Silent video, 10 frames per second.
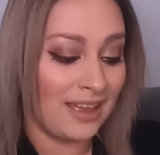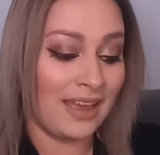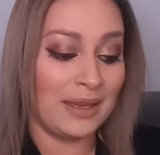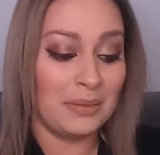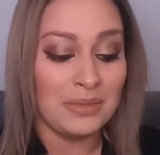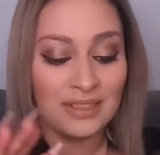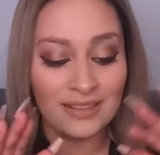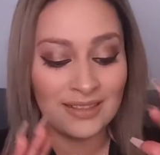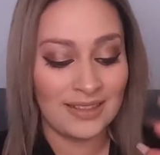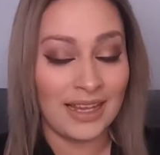I am
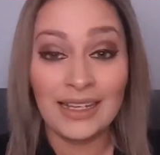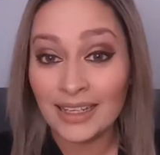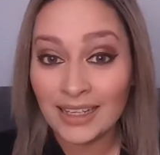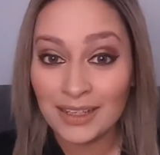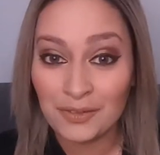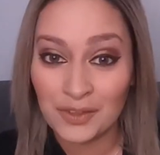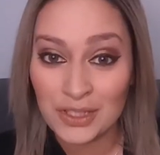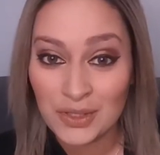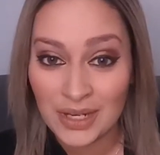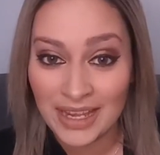excited for
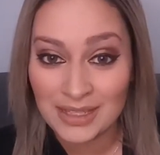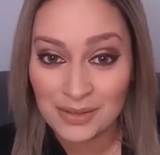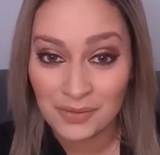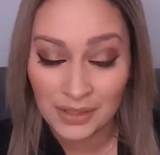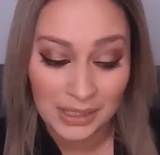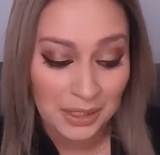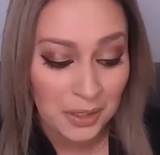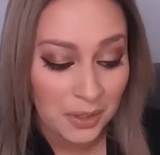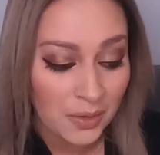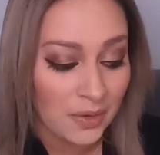today's
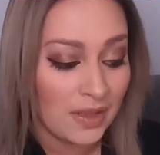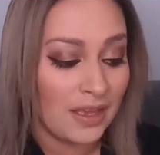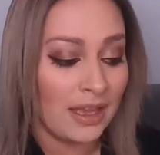video.